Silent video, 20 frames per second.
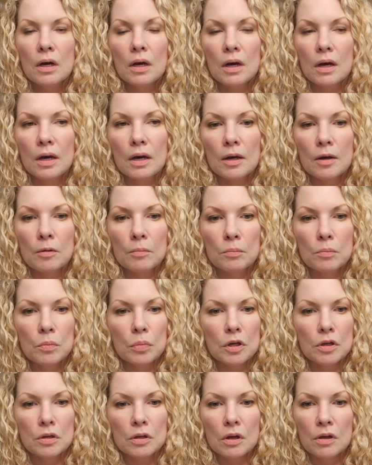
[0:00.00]
Um,
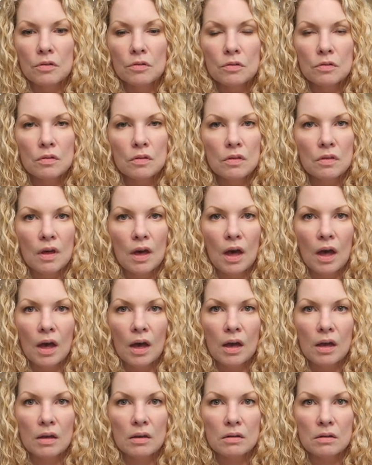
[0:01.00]
but other than
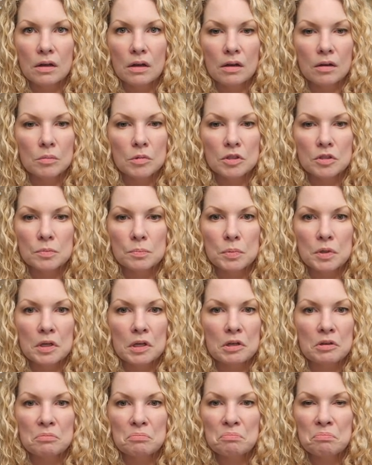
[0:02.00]
that, um, it's
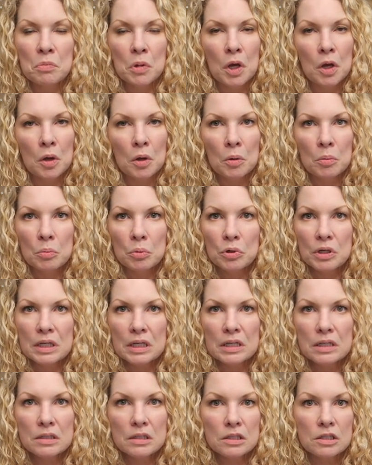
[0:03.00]
been
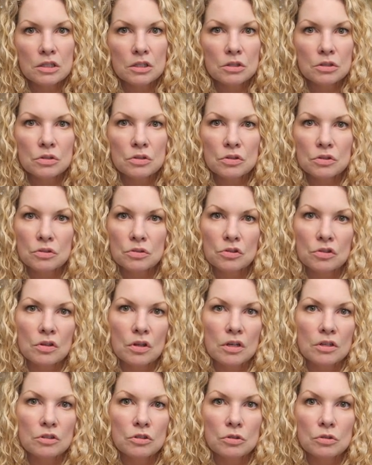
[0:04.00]
pretty easy to use and there's a
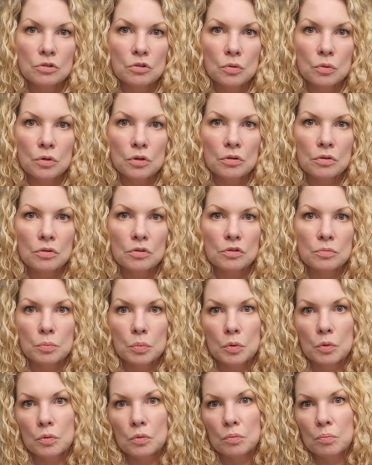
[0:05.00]
lot of tutorials
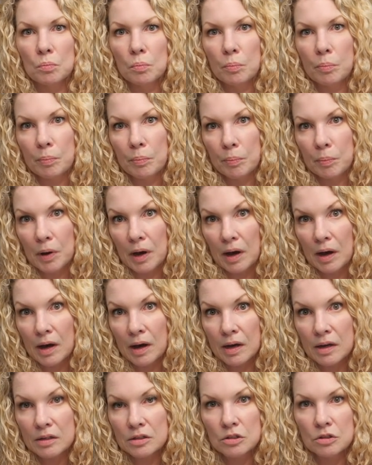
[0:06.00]
both
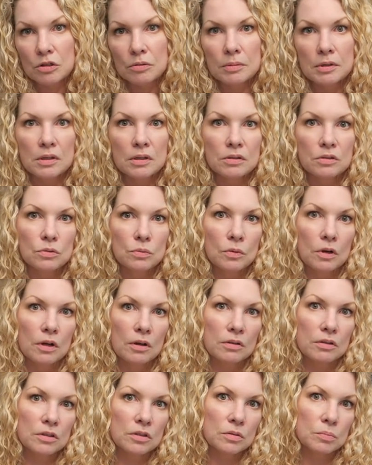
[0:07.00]
by Adobe as
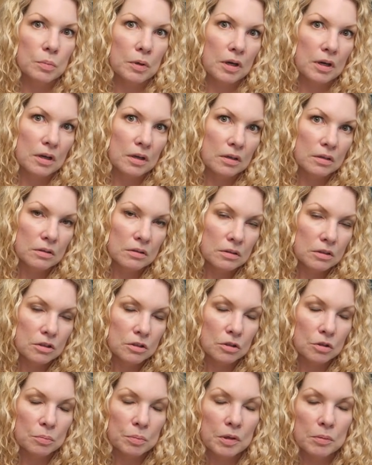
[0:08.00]
well as by, you
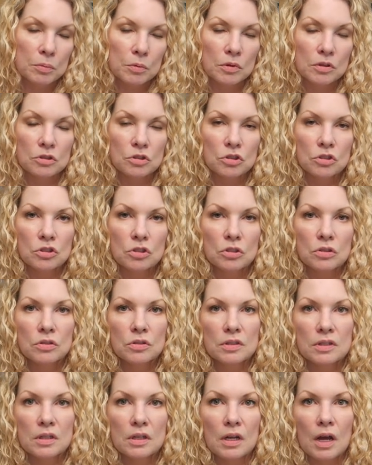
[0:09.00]
know, people that just
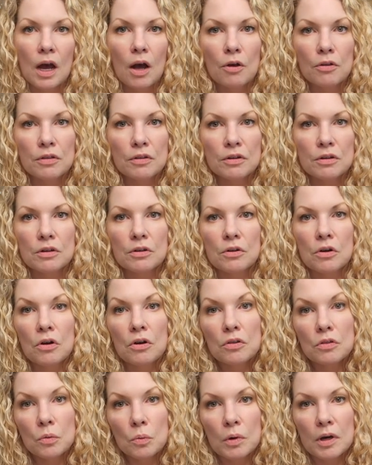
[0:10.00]
use it out there
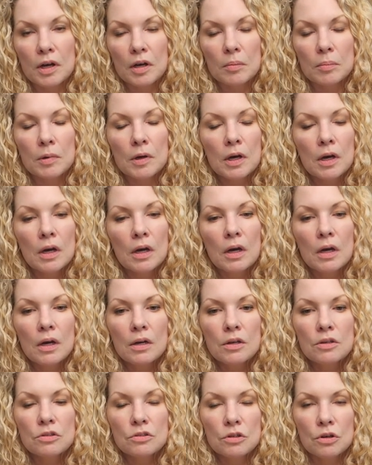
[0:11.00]
on the web.
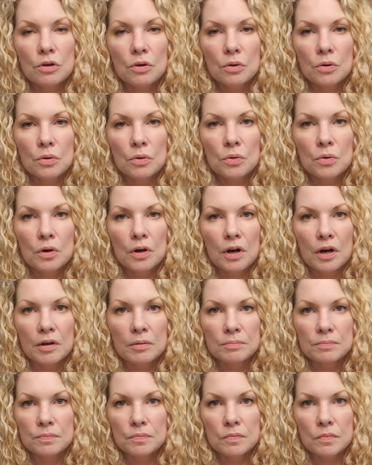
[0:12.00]
So
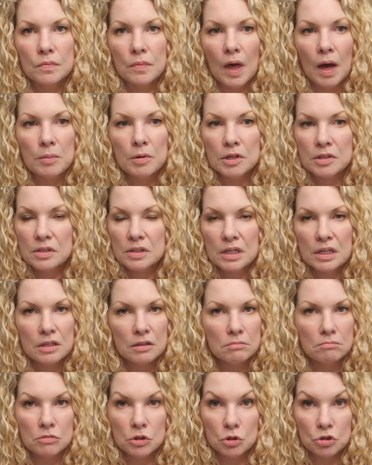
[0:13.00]
um, I'm not
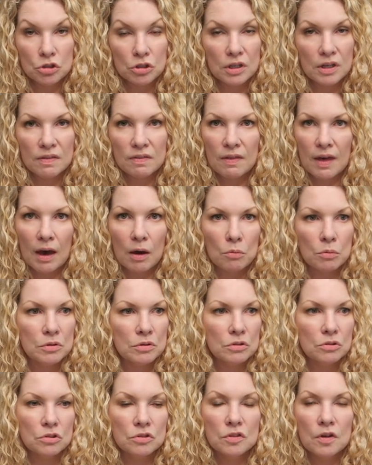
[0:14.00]
saying you should get that when
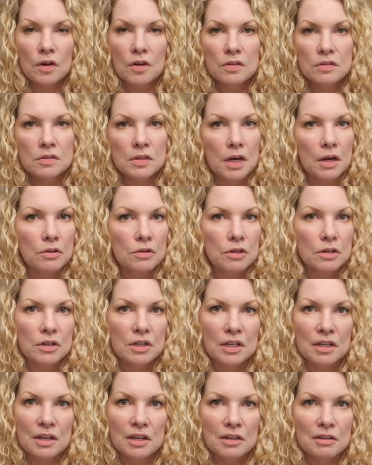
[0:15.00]
There's tons out there.
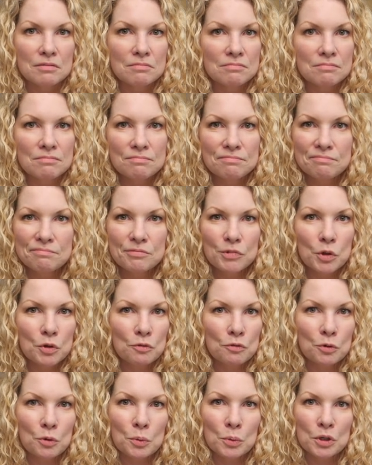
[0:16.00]
Again, look
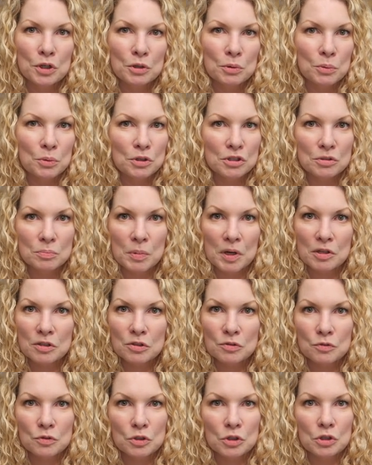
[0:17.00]
for what works
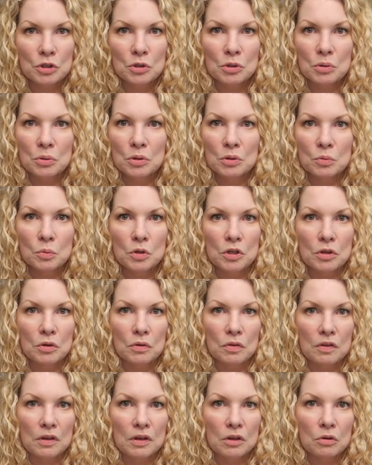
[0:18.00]
best for you and what
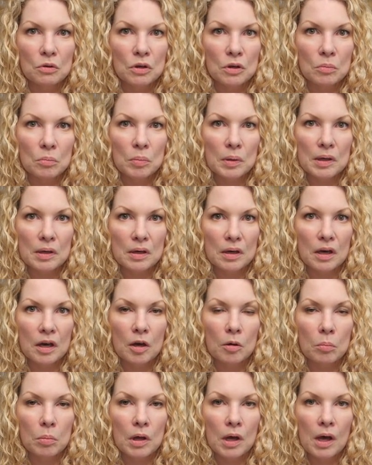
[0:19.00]
you think you can pick
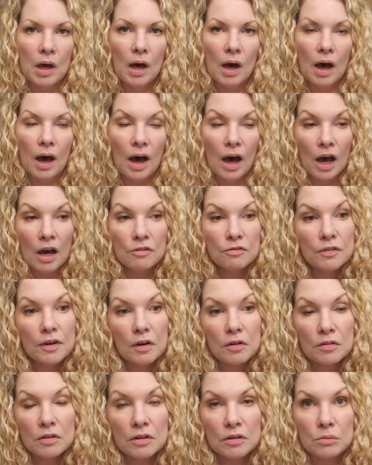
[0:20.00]
up. I
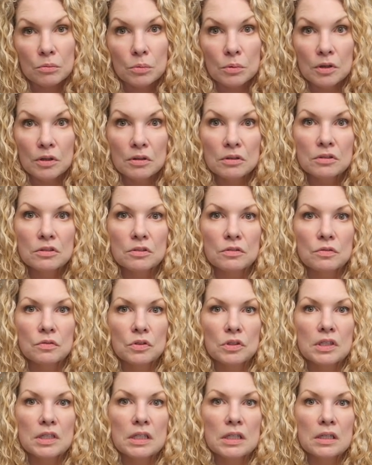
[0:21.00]
found it
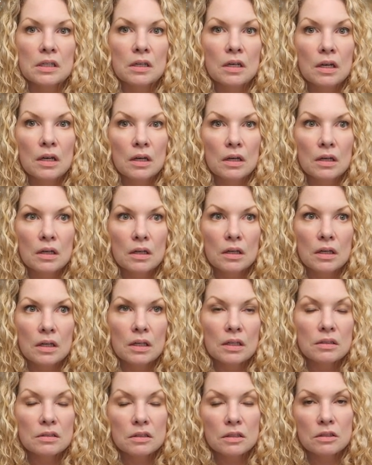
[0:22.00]
relatively
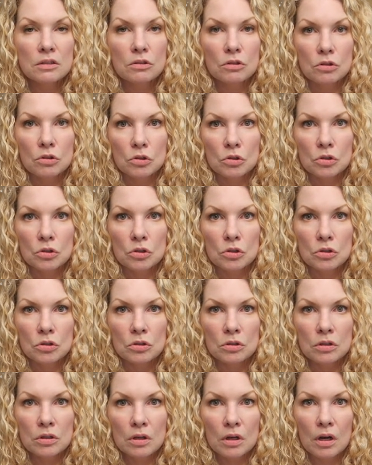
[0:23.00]
easy to
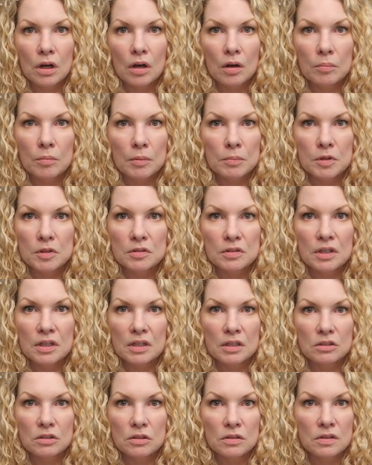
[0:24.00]
learn. Um, I'm not saying
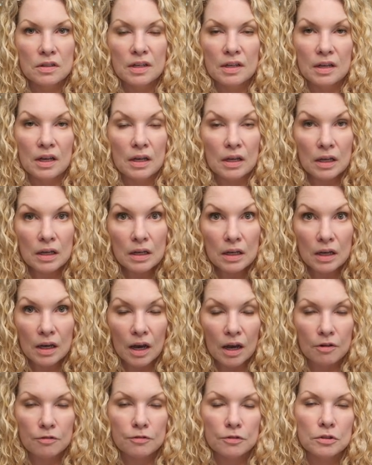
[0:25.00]
it didn't take any
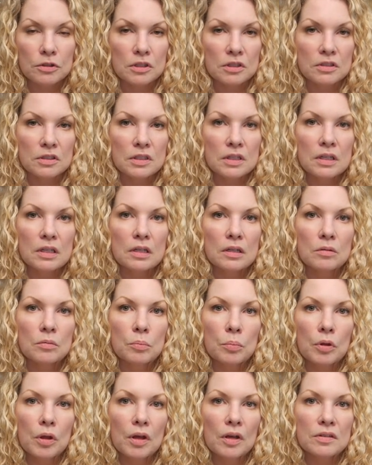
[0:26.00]
effort, it
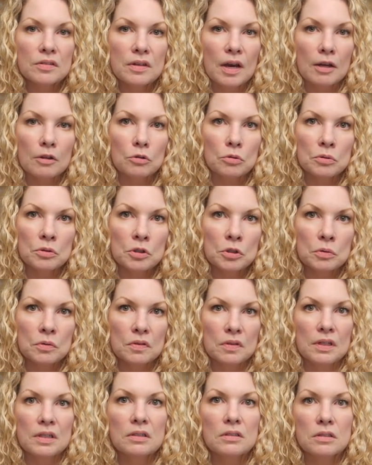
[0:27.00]
did. Plus, I learned new
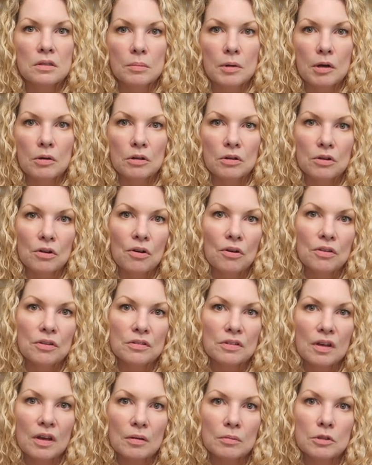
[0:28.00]
things about it all the
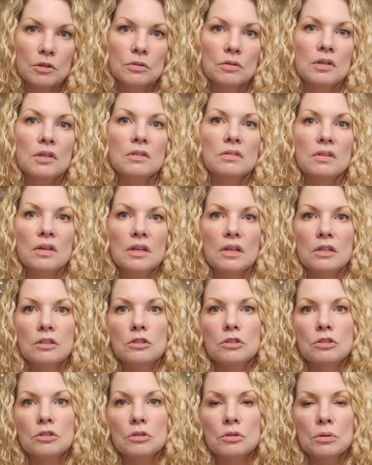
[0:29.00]
time, new things I
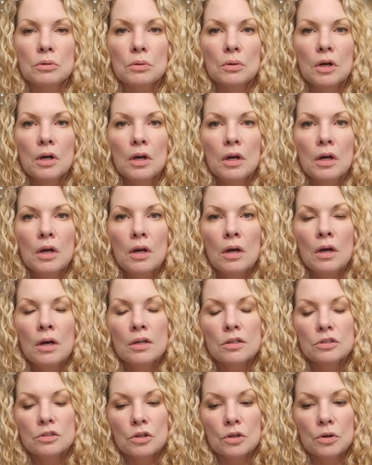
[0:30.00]
can do.
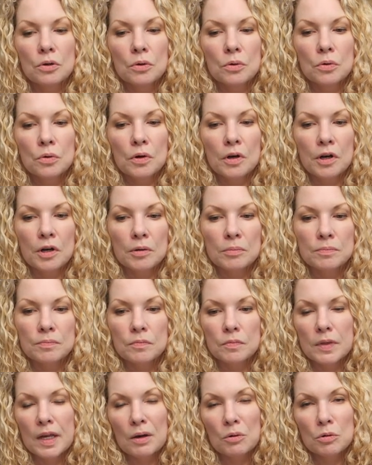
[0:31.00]
So
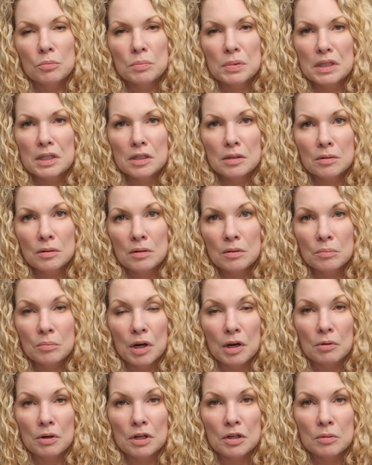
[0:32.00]
um, that would be
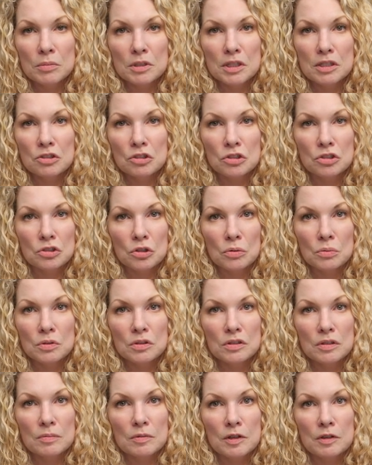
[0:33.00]
my recommendation. Start
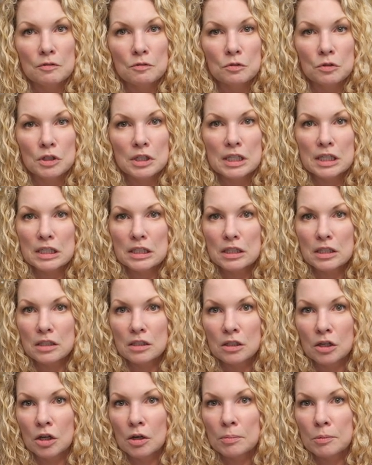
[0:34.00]
with something free and
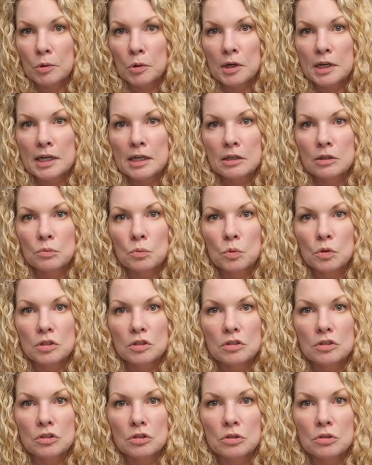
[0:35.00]
then upgrade
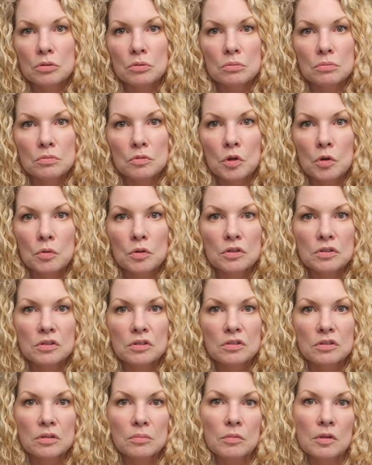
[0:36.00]
once you know this
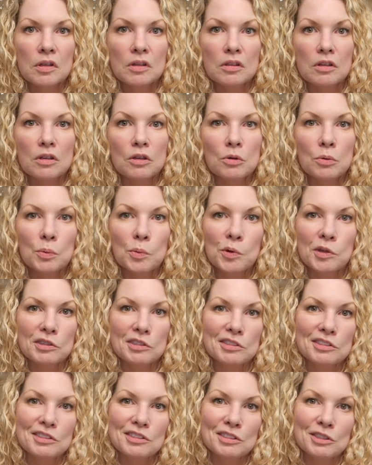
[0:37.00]
is something that you want
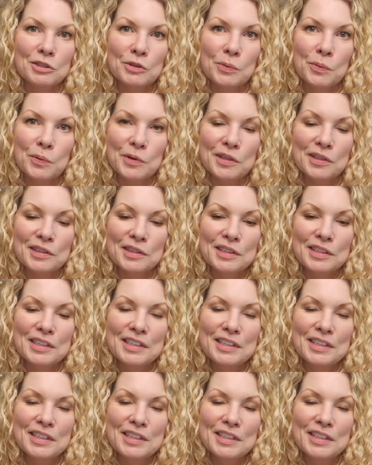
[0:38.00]
to stick with.